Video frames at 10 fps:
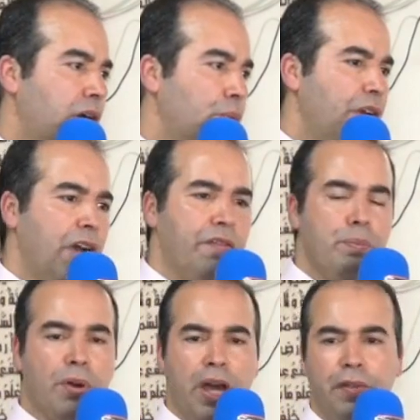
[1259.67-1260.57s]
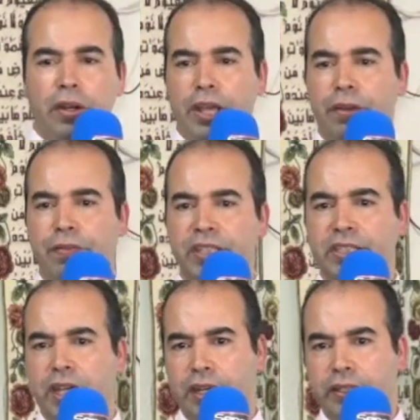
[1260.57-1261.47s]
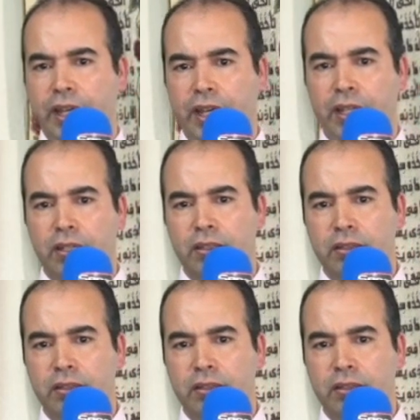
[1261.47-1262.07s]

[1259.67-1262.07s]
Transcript: We have a brother every Saturday,